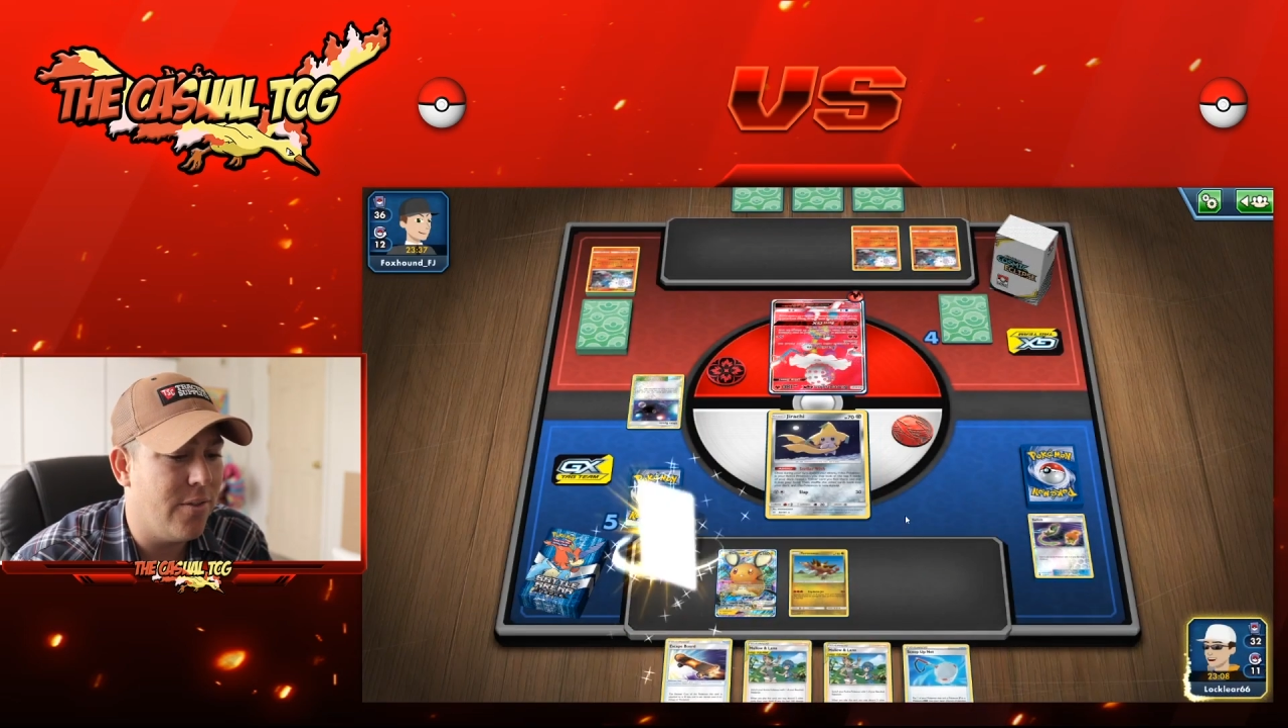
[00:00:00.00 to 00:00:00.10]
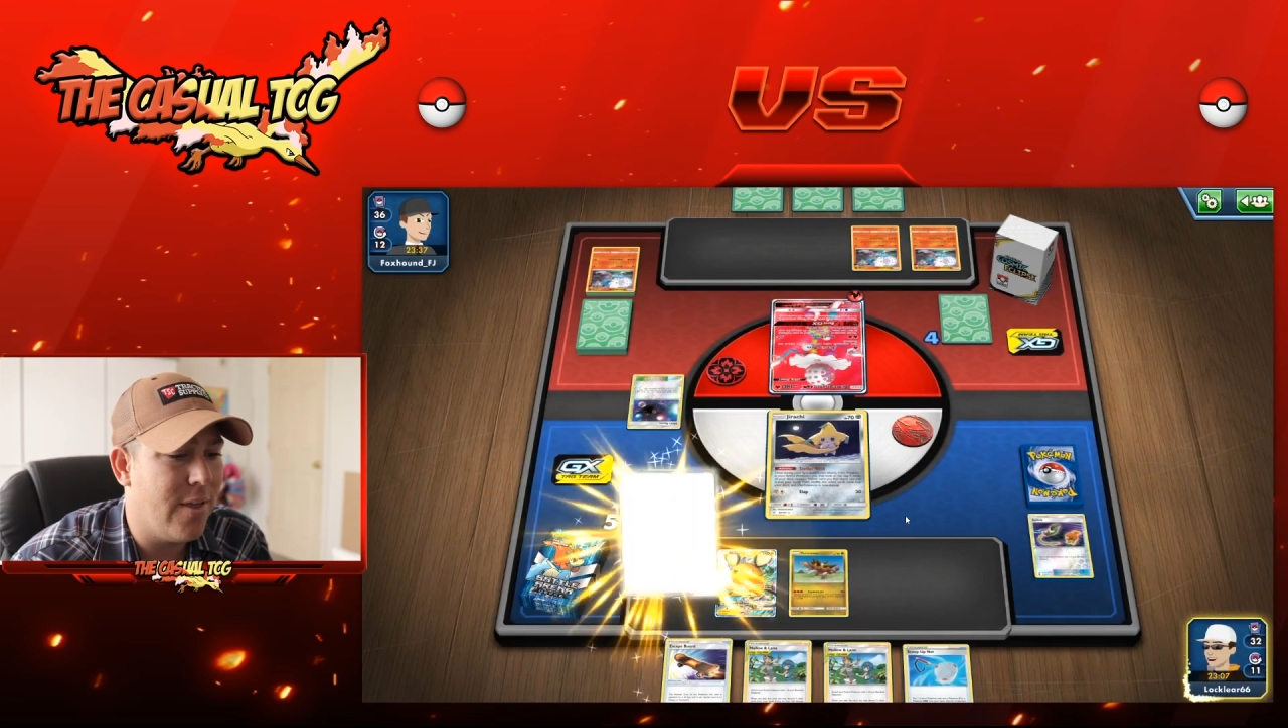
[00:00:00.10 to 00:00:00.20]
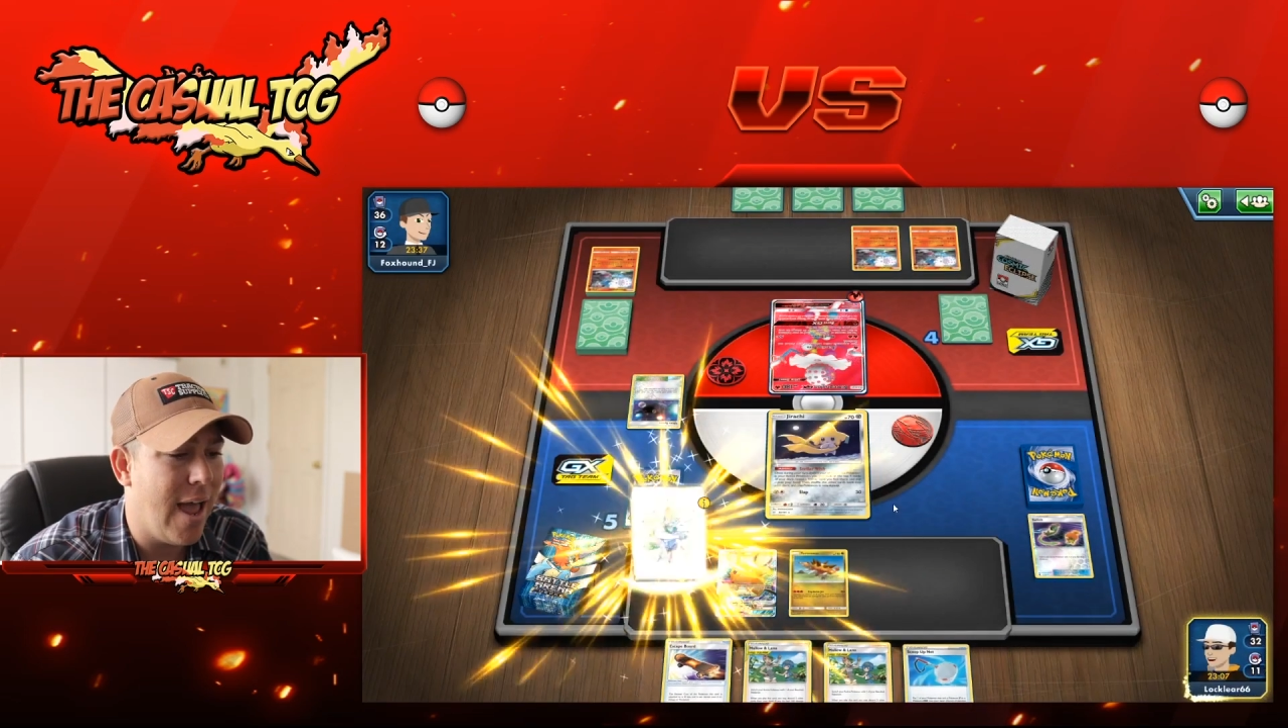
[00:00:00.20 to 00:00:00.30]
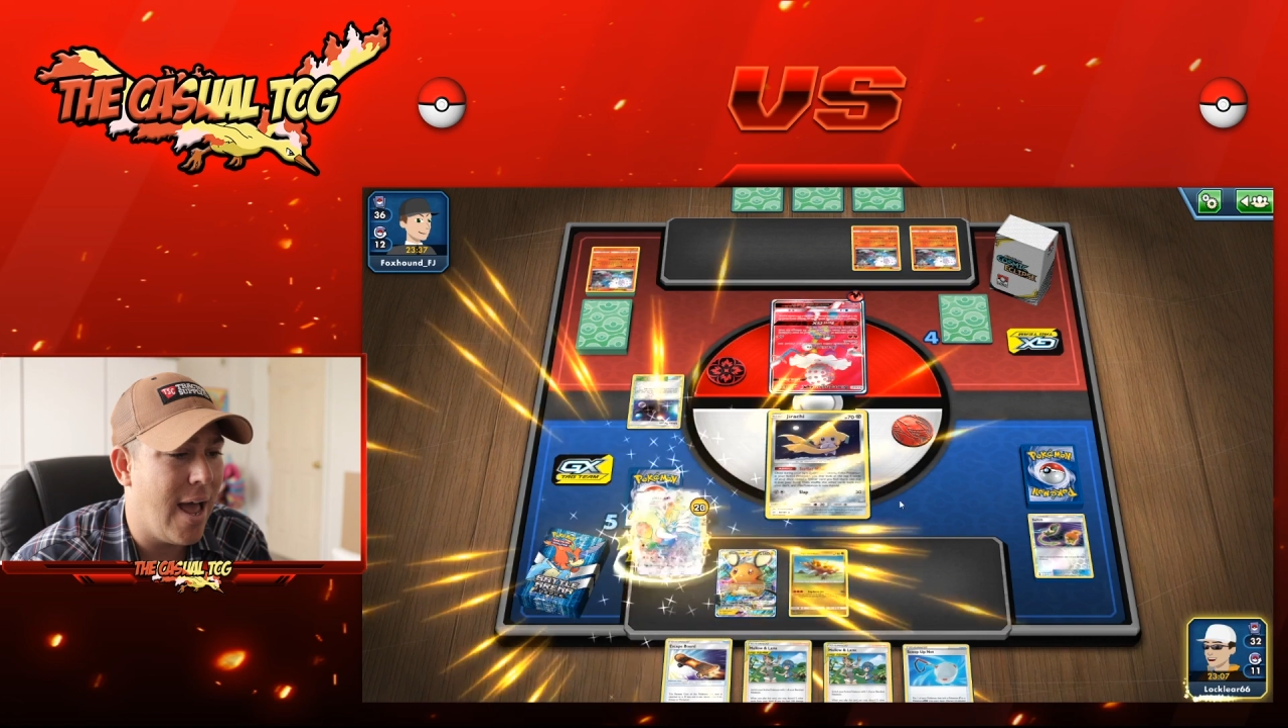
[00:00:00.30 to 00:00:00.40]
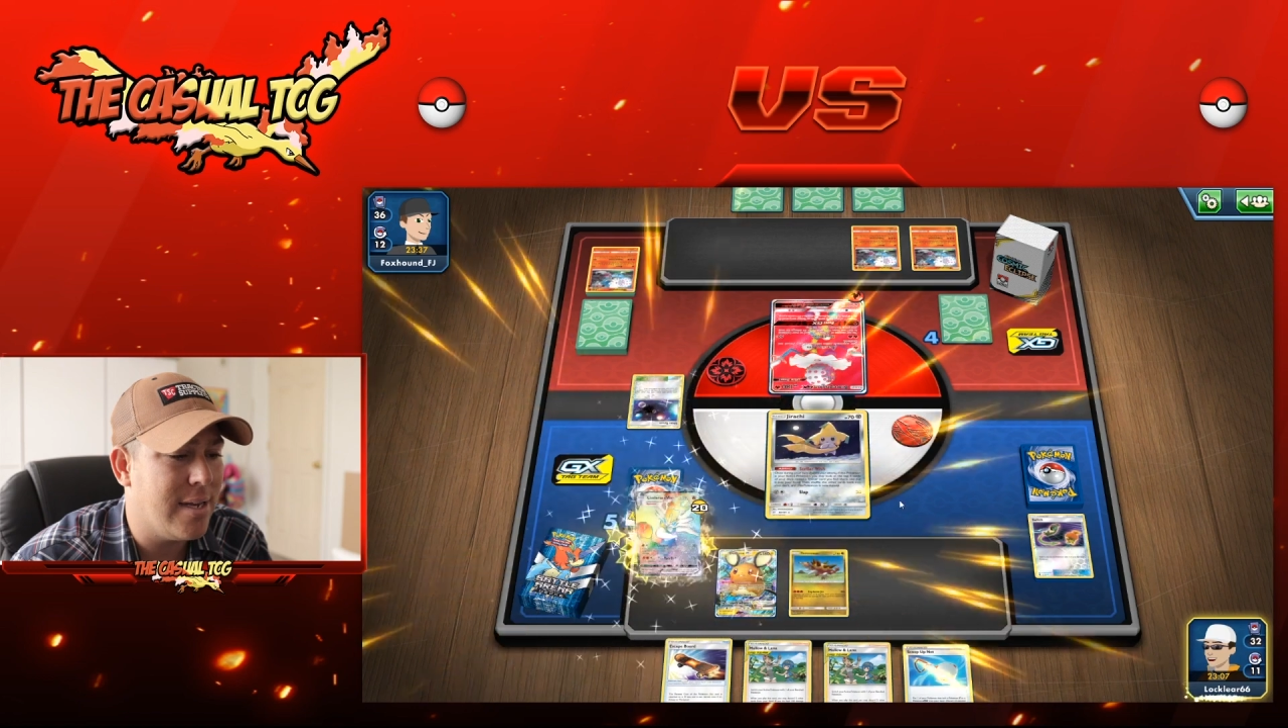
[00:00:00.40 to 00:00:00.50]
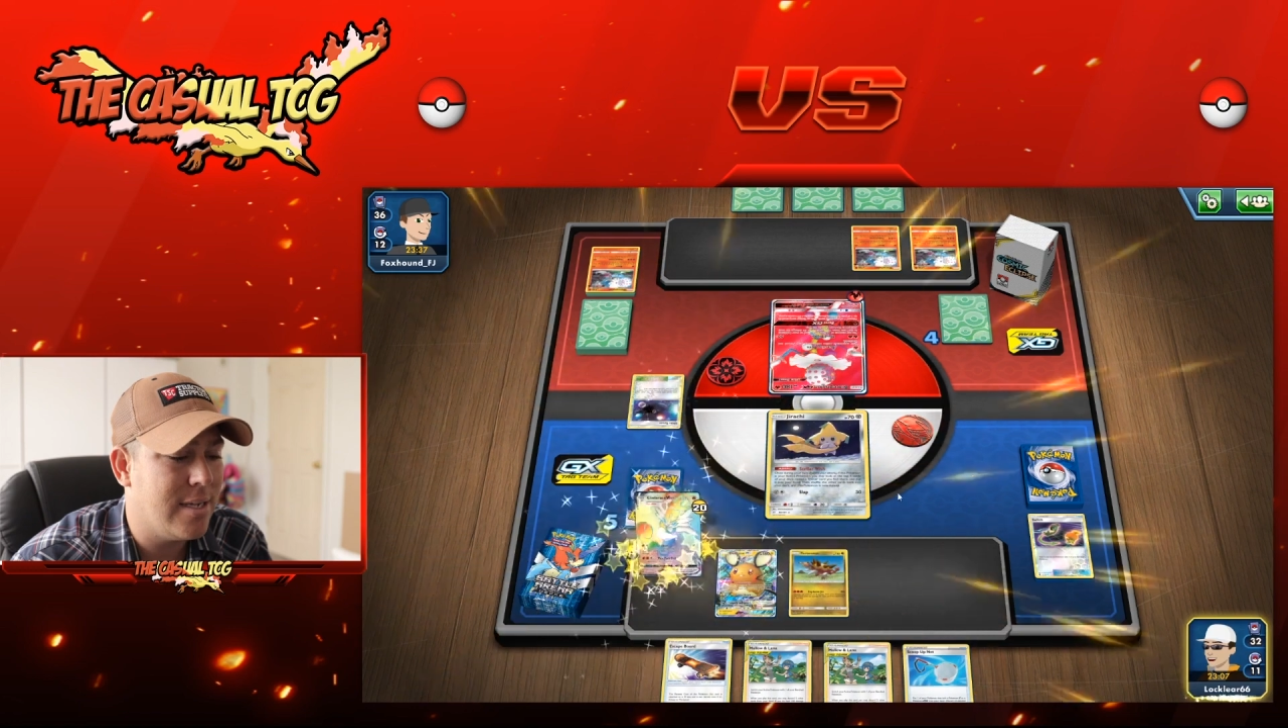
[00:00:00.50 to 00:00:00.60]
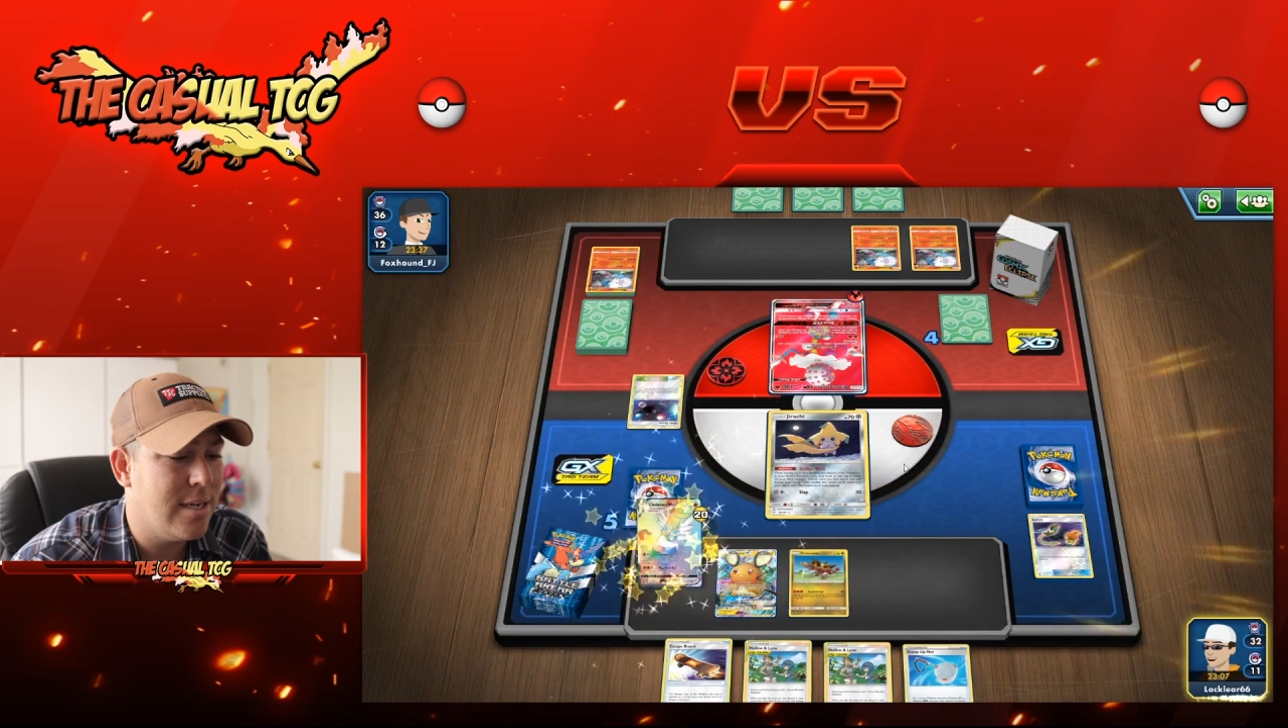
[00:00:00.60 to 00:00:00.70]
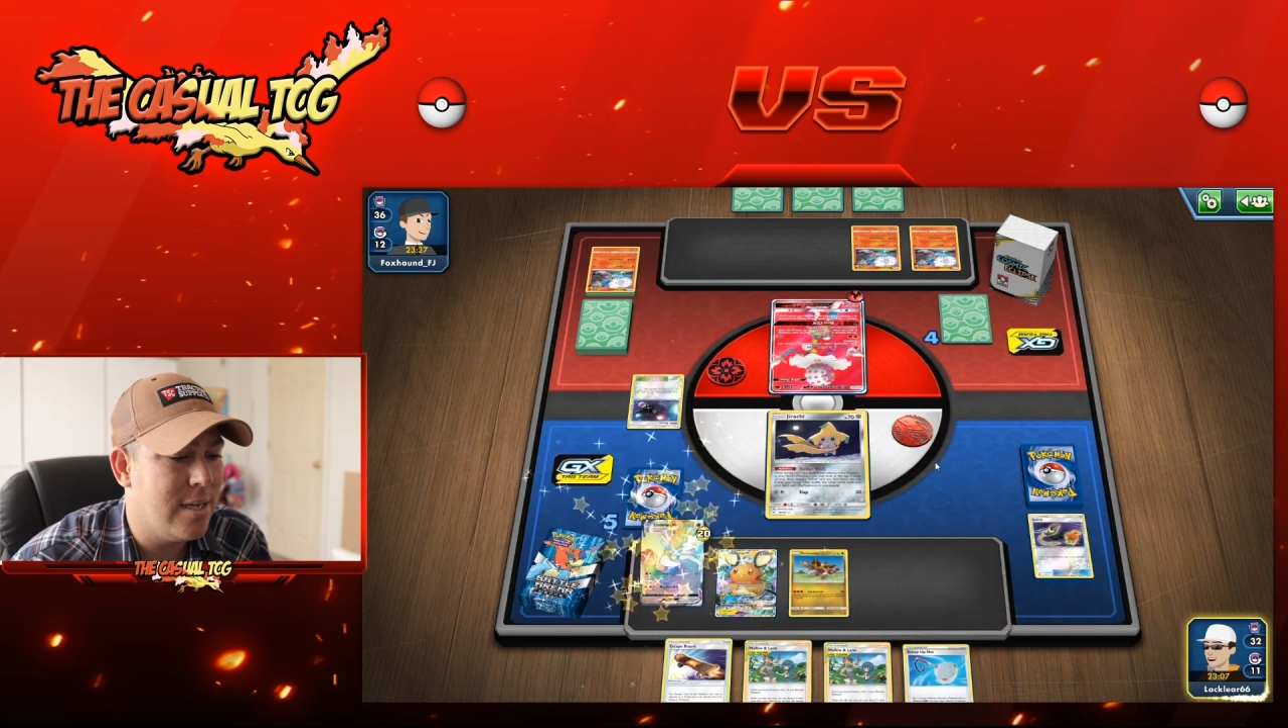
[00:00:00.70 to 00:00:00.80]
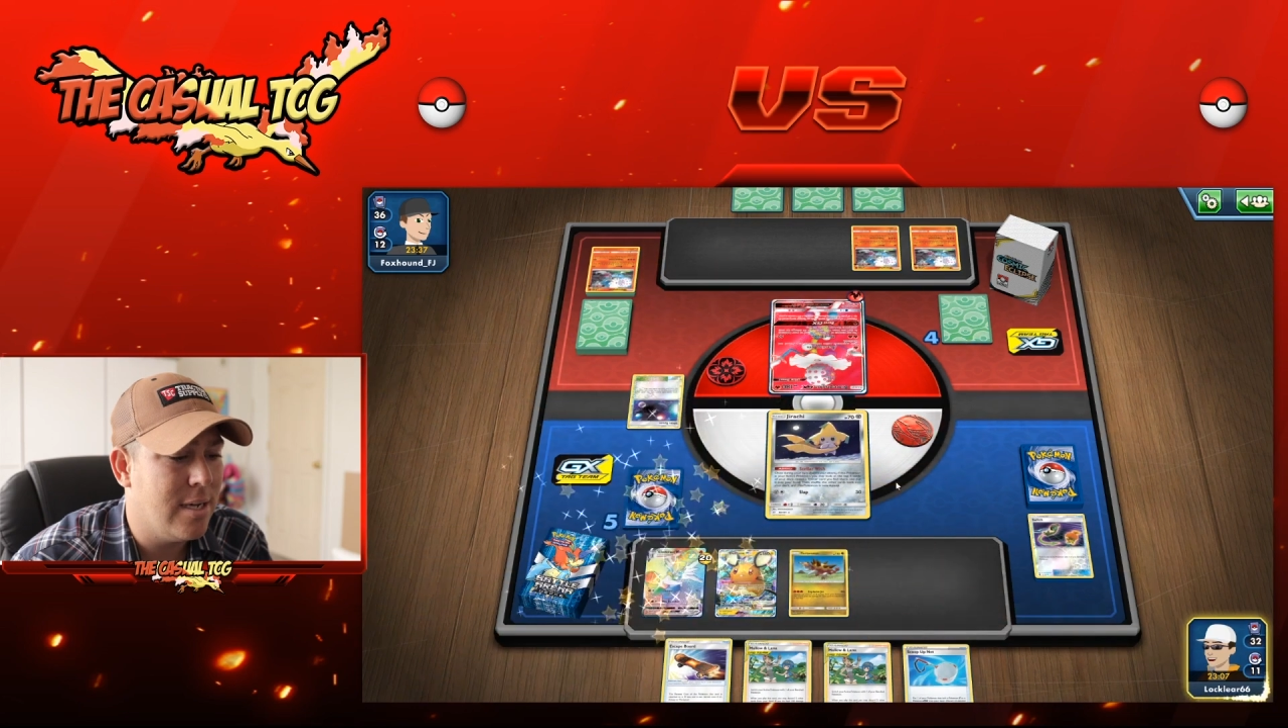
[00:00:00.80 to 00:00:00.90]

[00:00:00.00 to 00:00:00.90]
that.